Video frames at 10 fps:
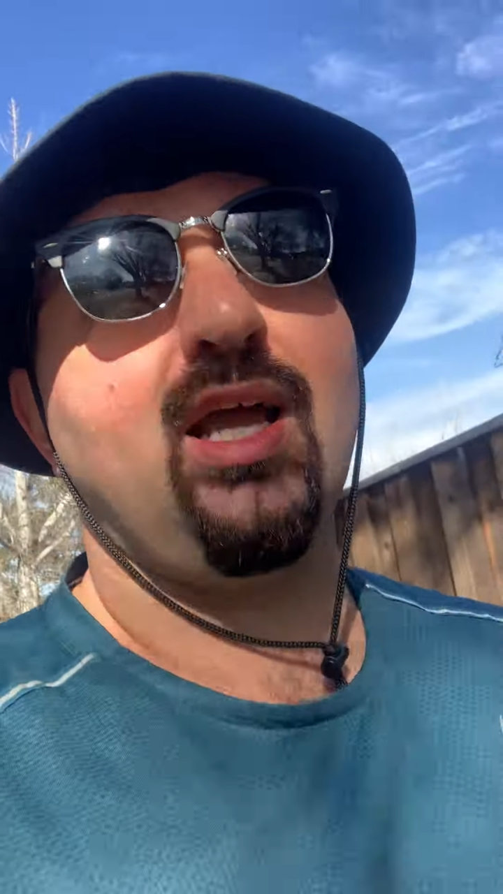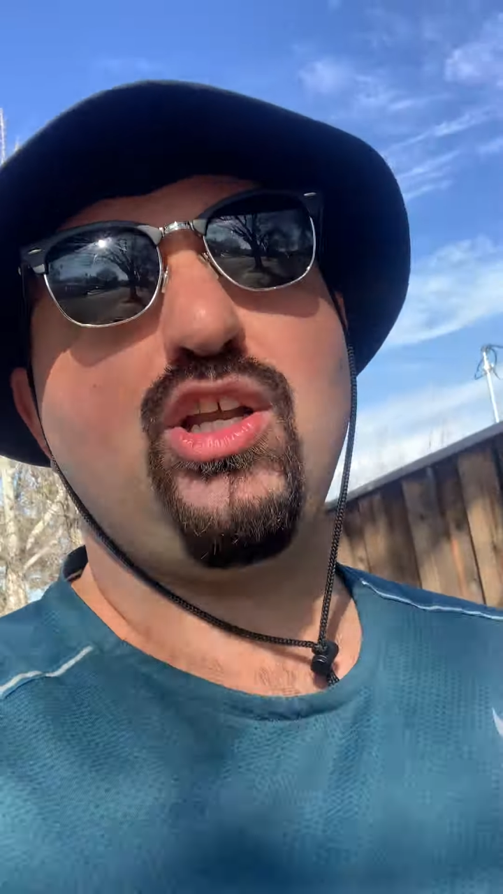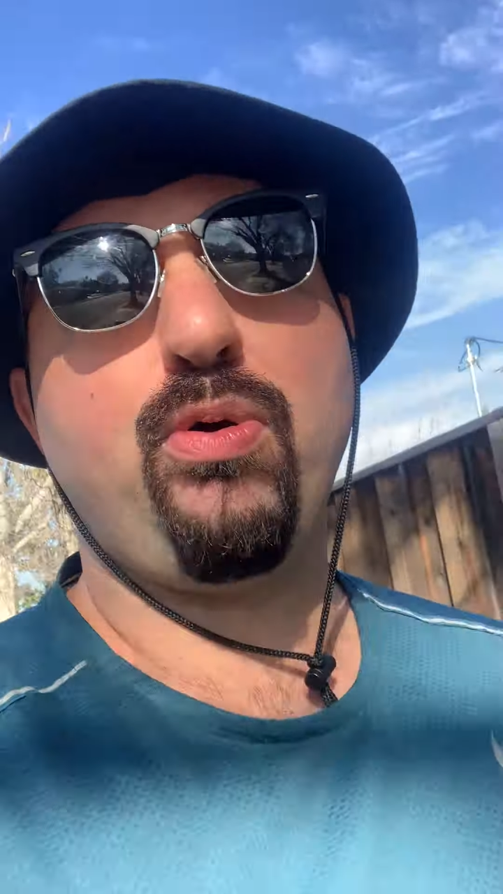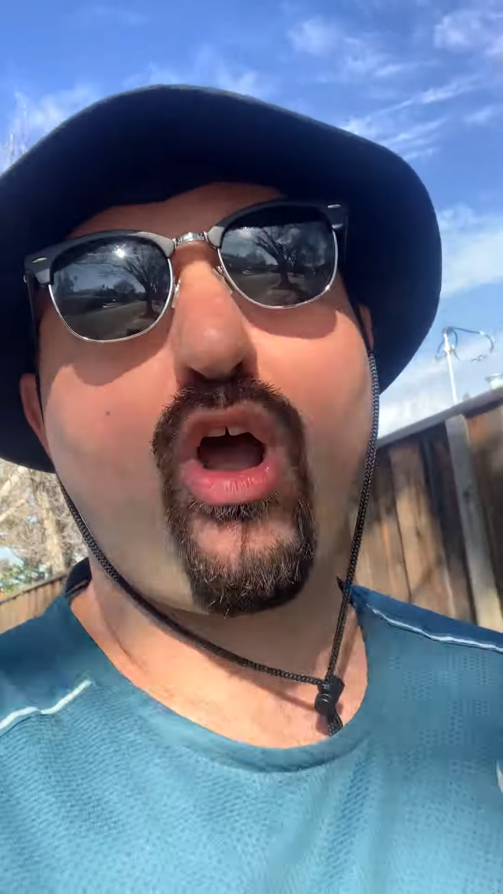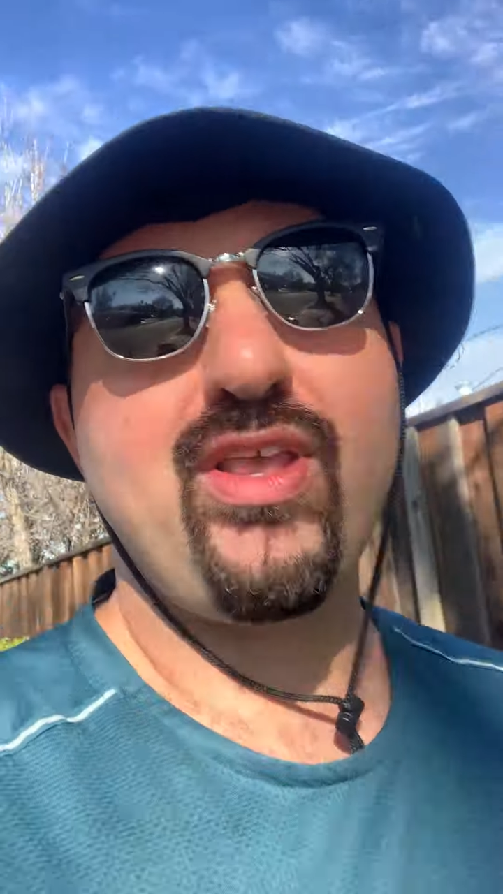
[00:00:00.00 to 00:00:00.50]
And
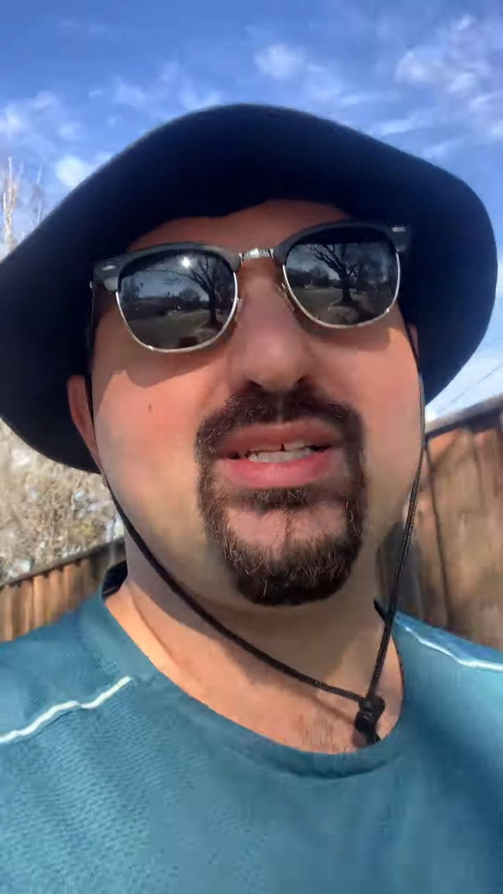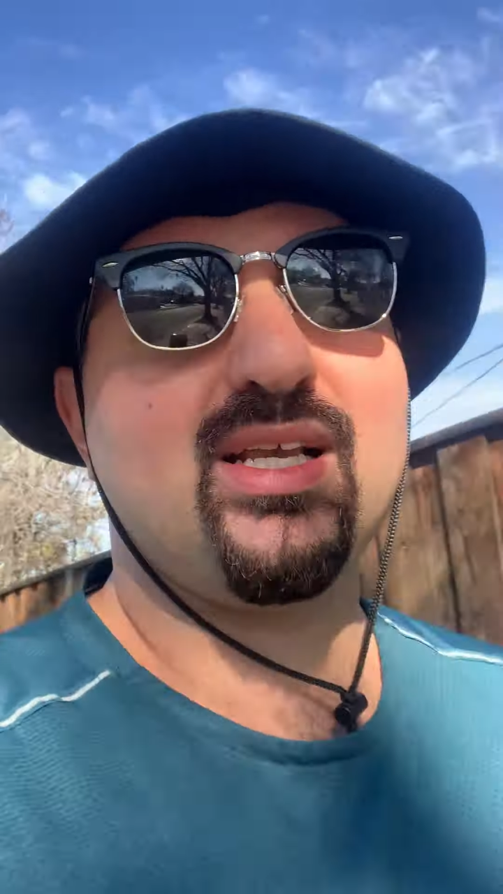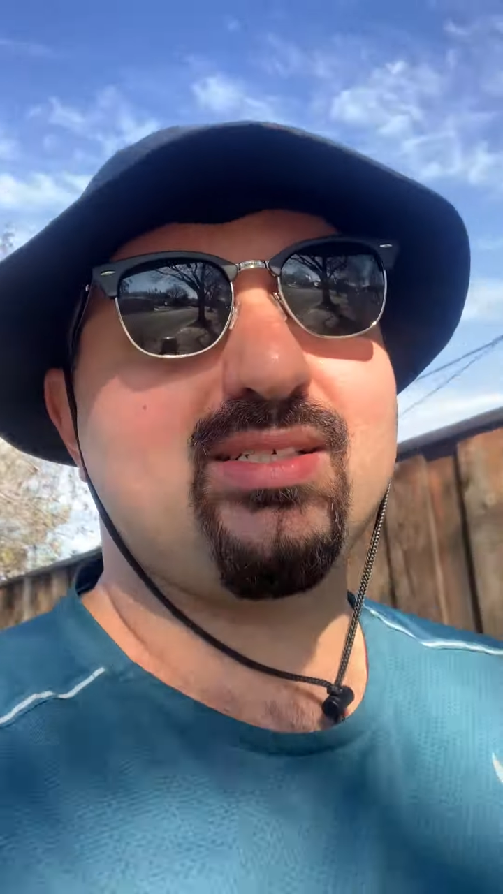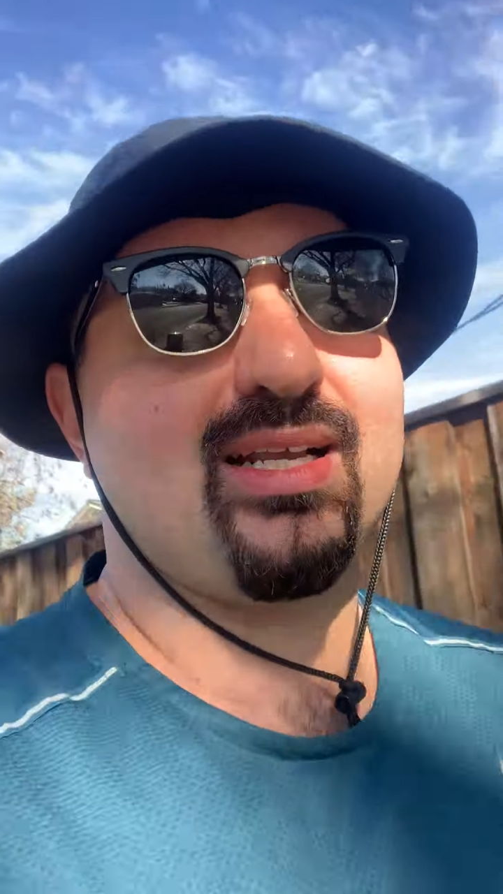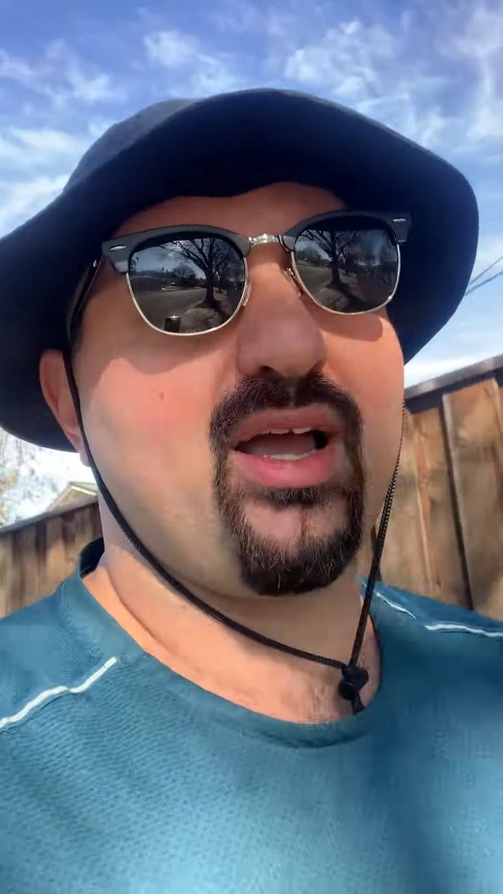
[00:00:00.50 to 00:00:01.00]
you put all these
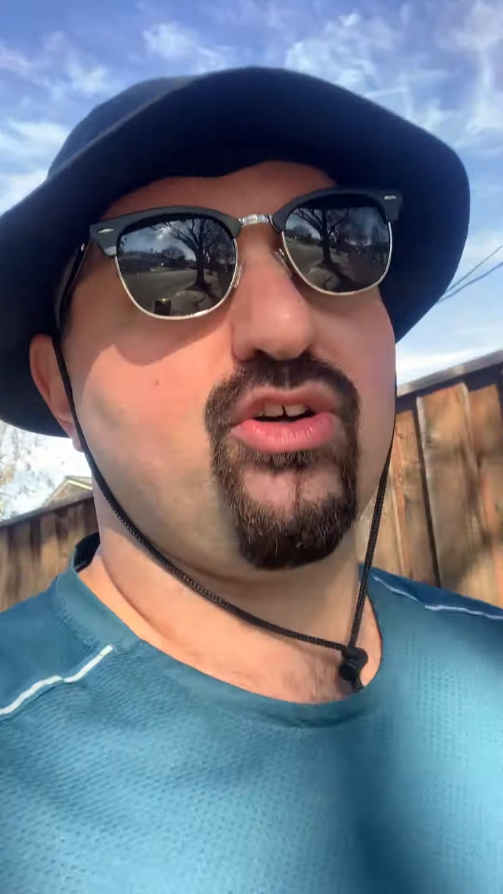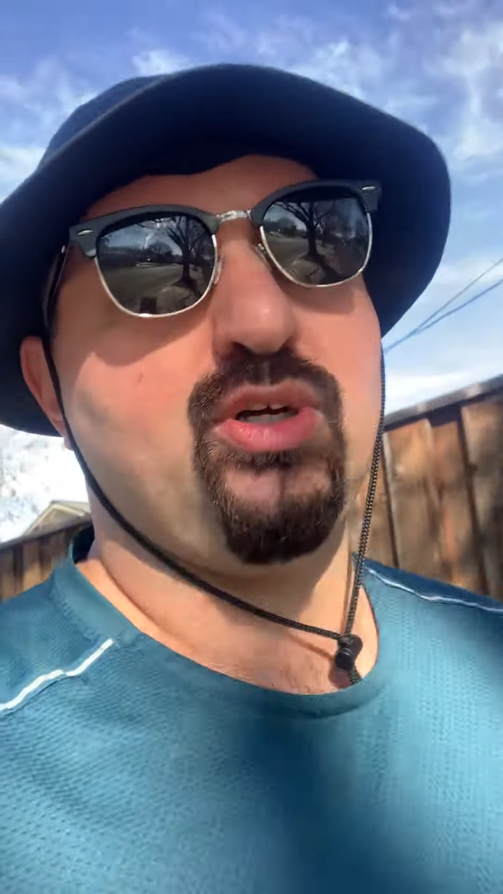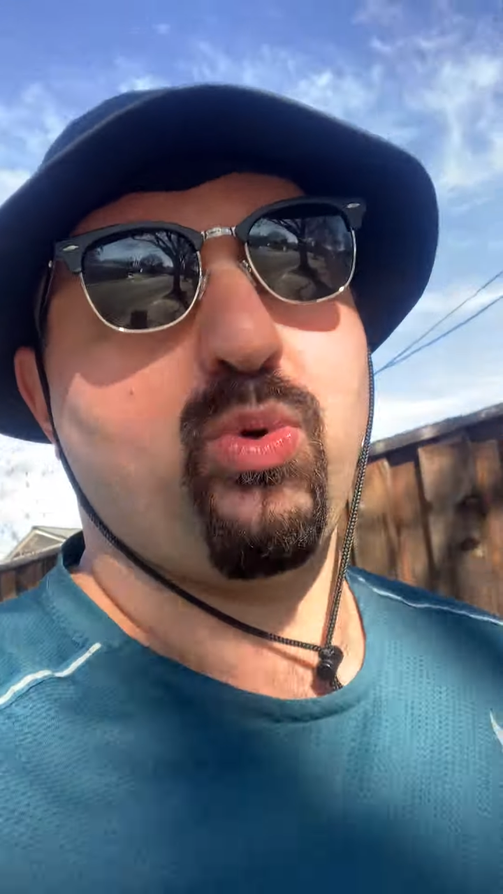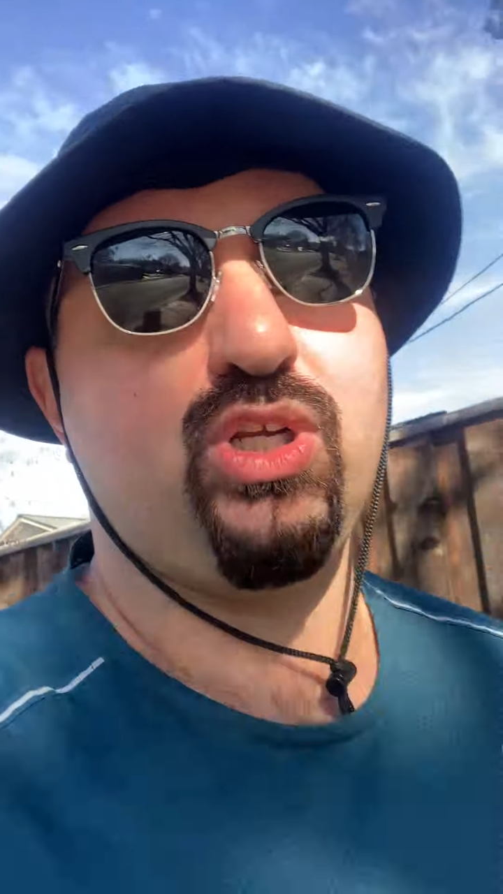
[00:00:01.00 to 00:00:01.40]
things together and